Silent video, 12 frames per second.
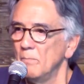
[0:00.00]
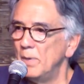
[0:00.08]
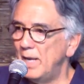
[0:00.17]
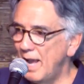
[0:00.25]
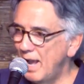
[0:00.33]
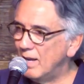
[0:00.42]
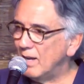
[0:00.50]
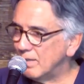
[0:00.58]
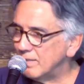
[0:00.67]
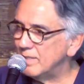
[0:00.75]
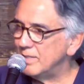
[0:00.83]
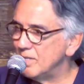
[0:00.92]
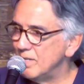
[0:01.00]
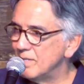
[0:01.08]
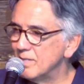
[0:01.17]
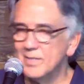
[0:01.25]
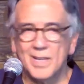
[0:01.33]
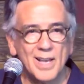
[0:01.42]
But hang on to
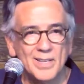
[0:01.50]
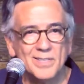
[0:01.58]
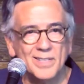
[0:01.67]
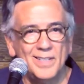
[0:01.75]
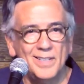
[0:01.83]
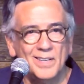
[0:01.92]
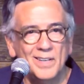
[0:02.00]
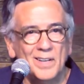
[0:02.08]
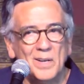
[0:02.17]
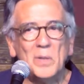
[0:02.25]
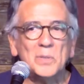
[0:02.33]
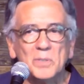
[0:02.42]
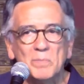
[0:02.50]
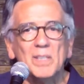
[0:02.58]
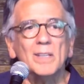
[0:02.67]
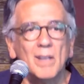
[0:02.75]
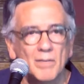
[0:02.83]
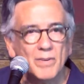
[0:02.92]
Jesus as the
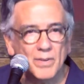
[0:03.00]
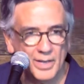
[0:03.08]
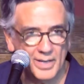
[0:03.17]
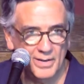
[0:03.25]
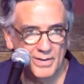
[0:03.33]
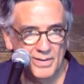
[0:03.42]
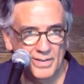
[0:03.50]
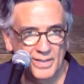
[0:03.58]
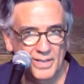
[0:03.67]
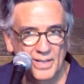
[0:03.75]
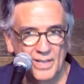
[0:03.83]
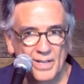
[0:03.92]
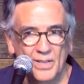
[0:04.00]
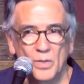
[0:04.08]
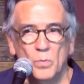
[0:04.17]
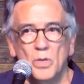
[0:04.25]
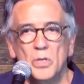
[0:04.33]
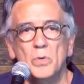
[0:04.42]
ultimate lover here,
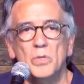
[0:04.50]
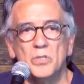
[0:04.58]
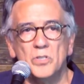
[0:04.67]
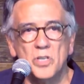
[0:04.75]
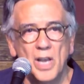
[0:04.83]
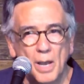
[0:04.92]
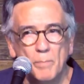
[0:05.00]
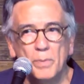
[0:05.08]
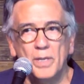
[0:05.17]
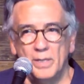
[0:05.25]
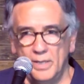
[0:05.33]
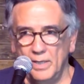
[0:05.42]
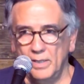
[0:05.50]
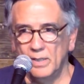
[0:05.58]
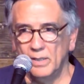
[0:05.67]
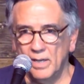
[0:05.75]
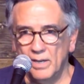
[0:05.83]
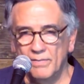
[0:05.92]
the one who is championing
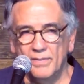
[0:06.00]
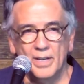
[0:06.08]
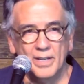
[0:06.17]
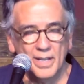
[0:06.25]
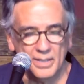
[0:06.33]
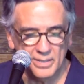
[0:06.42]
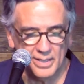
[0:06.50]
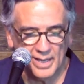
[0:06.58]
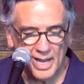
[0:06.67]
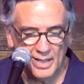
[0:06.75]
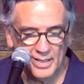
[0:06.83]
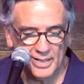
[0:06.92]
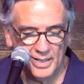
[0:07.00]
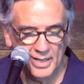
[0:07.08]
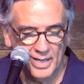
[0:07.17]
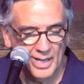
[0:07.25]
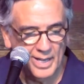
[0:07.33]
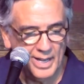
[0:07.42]
love against legality,
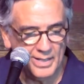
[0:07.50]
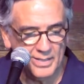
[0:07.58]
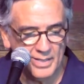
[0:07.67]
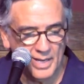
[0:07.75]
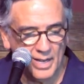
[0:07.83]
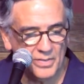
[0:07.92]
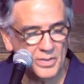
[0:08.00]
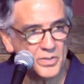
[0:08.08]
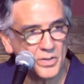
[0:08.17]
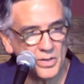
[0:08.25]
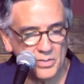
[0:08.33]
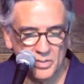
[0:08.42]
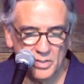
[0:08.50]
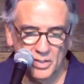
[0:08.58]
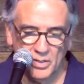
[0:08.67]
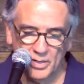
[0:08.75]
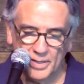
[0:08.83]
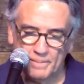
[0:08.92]
and see how this starts to
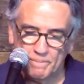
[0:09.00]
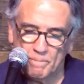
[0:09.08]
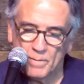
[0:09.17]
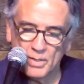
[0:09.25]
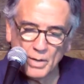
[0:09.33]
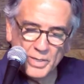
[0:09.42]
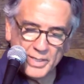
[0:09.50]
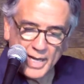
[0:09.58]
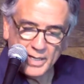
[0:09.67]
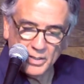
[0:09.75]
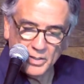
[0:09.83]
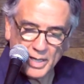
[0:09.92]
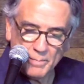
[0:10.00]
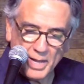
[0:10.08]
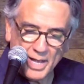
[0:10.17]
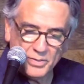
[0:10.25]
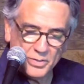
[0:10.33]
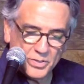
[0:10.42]
look. Now we take a look at
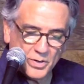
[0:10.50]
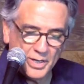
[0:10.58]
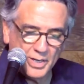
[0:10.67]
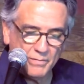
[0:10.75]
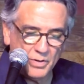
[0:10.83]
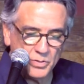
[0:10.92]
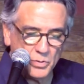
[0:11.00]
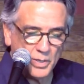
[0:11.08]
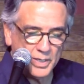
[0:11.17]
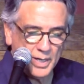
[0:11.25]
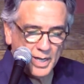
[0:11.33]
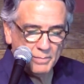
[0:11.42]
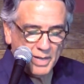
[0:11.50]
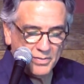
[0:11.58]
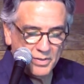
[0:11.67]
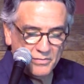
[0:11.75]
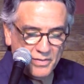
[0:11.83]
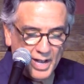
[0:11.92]
Matthew, starting at verse 29,
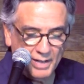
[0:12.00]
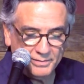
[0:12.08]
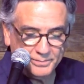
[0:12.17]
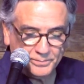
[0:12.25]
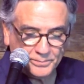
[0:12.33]
Matthew 5.